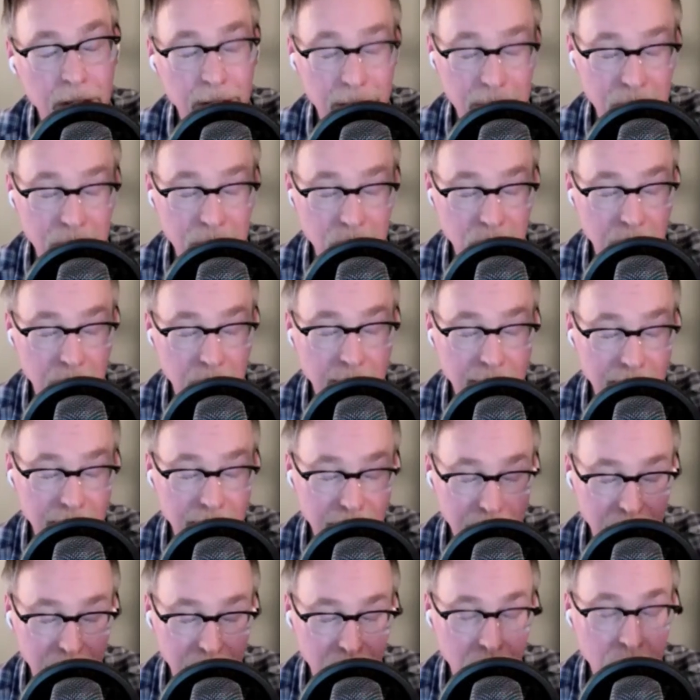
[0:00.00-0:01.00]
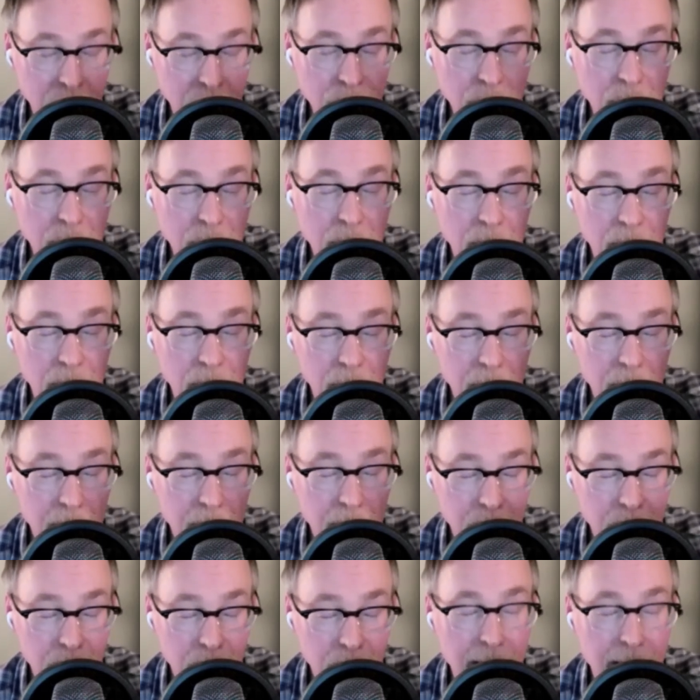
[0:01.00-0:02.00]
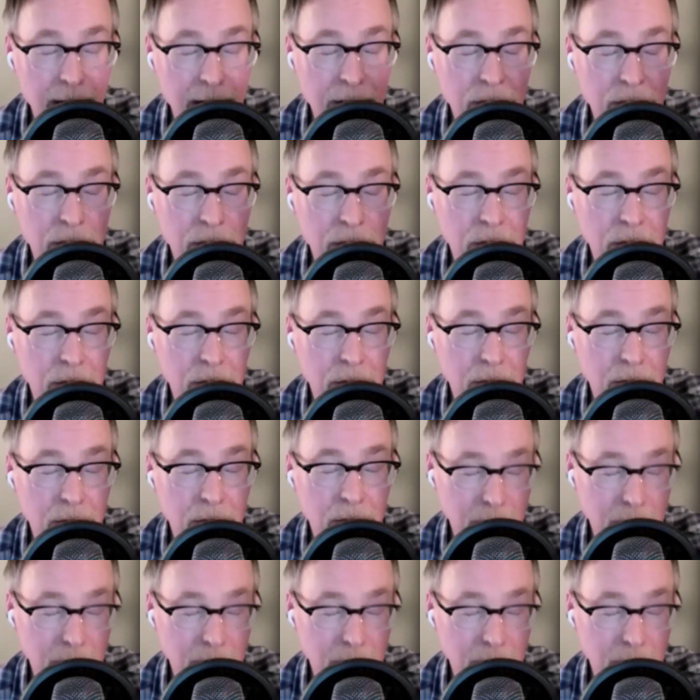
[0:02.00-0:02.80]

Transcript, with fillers: that is again logical and rational